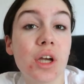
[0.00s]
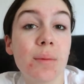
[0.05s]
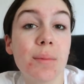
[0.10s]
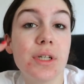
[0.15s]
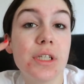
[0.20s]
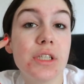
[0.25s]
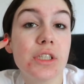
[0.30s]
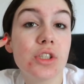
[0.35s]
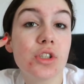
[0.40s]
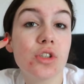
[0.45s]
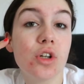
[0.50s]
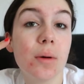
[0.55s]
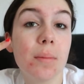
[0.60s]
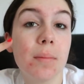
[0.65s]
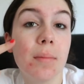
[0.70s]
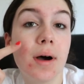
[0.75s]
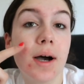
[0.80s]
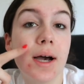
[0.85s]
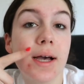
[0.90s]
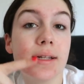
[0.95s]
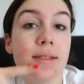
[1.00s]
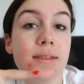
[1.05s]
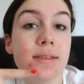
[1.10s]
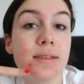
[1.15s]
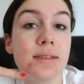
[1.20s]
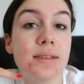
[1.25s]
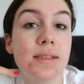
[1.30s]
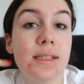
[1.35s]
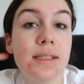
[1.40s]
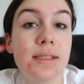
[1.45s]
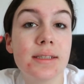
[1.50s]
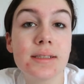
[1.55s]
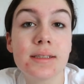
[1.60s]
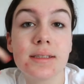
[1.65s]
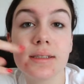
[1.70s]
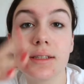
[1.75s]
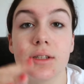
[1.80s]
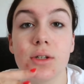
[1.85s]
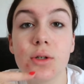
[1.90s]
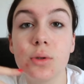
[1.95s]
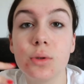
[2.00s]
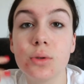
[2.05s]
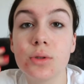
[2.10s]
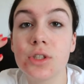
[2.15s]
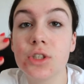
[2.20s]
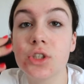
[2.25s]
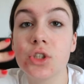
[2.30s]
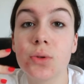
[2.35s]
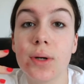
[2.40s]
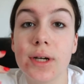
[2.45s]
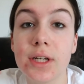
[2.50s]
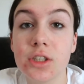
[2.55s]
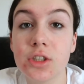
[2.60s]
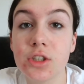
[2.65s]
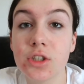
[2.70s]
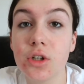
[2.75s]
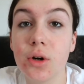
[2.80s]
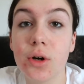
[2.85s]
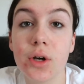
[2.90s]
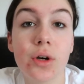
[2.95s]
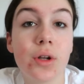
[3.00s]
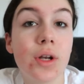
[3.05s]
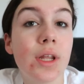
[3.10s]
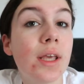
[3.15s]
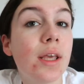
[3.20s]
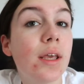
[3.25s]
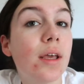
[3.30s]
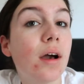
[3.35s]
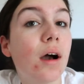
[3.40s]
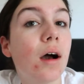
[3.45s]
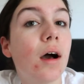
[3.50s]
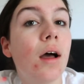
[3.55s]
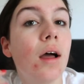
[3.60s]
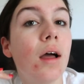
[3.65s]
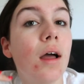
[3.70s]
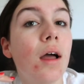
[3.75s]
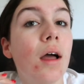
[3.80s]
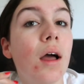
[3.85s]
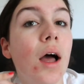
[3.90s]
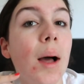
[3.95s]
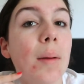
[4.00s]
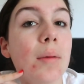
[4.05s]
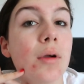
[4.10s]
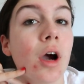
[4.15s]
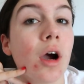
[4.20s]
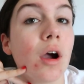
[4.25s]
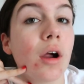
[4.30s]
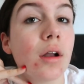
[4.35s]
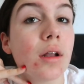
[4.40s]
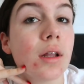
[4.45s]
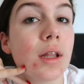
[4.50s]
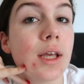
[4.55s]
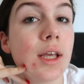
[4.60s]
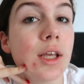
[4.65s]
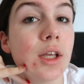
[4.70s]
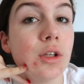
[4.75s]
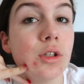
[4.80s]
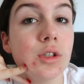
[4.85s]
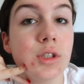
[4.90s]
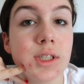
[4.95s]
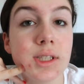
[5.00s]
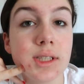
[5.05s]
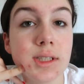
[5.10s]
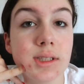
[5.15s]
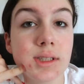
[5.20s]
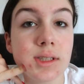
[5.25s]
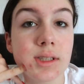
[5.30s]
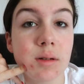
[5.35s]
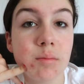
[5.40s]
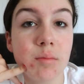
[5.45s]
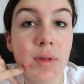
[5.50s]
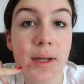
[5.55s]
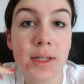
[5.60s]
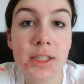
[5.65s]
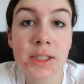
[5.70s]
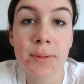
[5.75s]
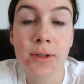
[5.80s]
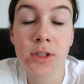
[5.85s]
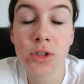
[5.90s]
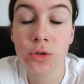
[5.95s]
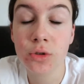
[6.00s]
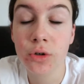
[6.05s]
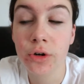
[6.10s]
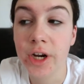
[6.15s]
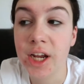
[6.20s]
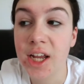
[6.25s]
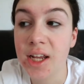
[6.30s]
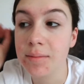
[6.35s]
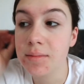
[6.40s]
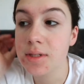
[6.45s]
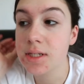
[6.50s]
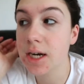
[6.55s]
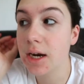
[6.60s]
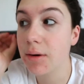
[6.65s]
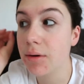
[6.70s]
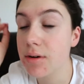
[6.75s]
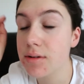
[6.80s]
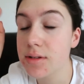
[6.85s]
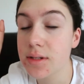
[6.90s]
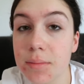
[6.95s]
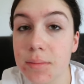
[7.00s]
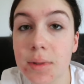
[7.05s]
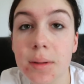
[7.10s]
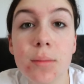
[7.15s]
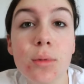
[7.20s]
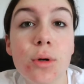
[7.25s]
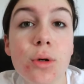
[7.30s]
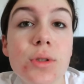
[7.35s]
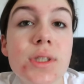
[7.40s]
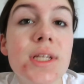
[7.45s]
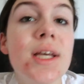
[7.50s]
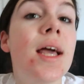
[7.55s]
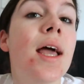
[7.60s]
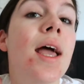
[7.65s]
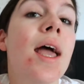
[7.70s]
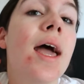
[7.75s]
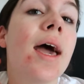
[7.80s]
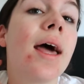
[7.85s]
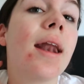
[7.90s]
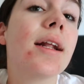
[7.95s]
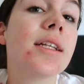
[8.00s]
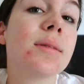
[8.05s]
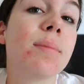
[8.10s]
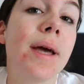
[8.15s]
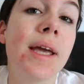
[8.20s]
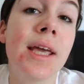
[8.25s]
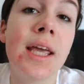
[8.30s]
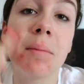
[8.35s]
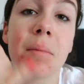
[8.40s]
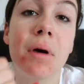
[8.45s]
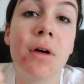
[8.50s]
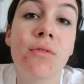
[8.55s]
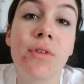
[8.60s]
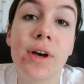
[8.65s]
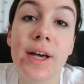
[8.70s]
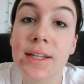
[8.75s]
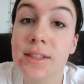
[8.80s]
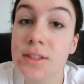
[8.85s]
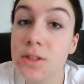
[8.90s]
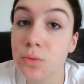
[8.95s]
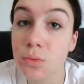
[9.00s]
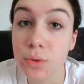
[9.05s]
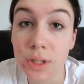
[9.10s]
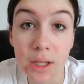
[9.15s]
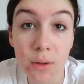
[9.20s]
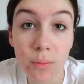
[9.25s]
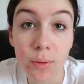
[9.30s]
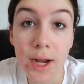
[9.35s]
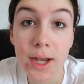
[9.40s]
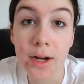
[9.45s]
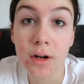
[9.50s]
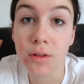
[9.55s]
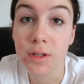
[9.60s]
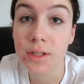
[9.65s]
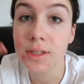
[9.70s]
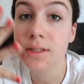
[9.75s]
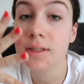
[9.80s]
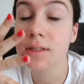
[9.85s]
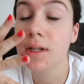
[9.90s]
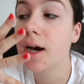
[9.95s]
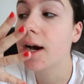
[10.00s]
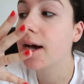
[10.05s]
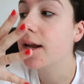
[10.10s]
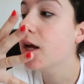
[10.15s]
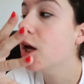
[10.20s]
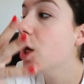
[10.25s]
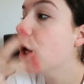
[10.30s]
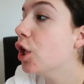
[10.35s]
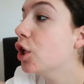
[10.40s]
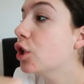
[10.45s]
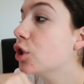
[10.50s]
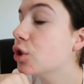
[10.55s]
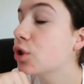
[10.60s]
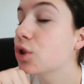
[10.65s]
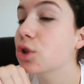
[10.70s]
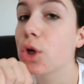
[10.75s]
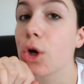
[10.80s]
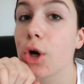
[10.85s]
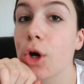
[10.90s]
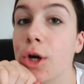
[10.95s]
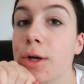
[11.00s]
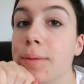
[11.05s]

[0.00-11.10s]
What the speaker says: can we just not mind this little situation going on here? I'm currently using some like special creams to get rid pimples, and it's making my face really red on this side. So